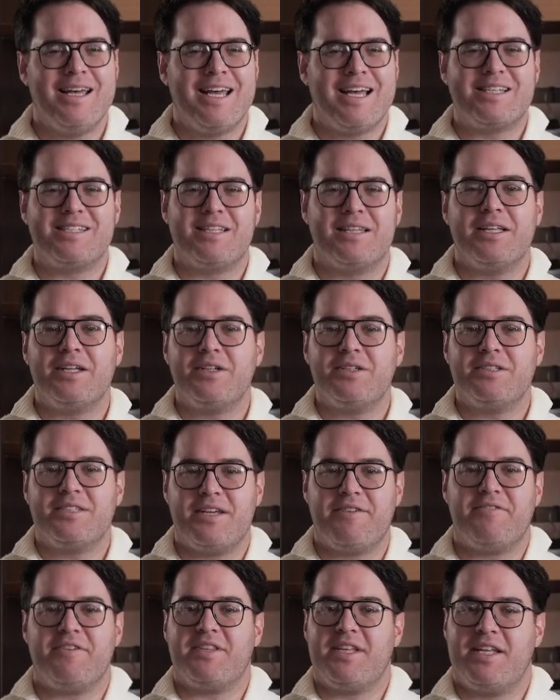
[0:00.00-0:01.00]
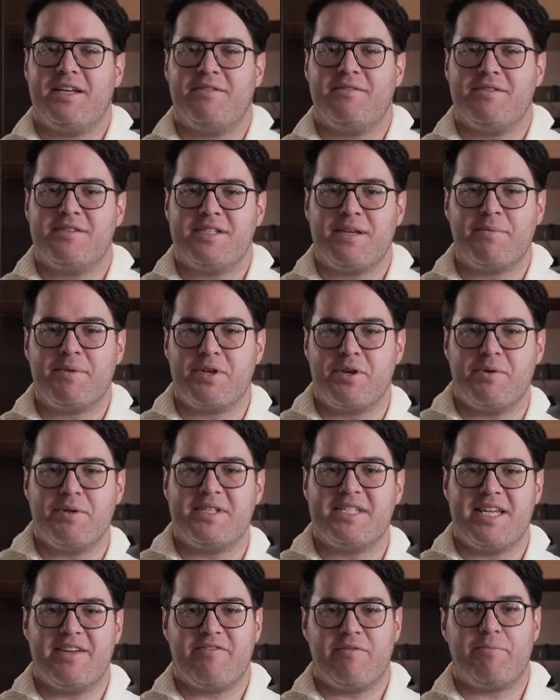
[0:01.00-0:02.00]
It's a little different than something you
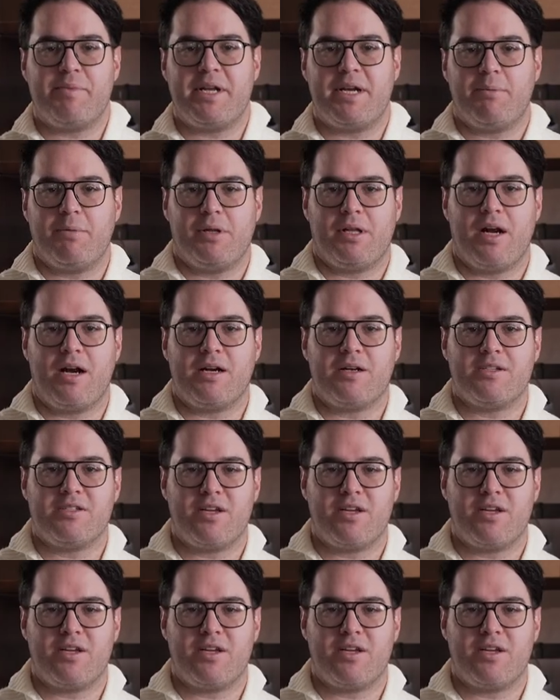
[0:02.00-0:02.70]
would see from Peter Millar,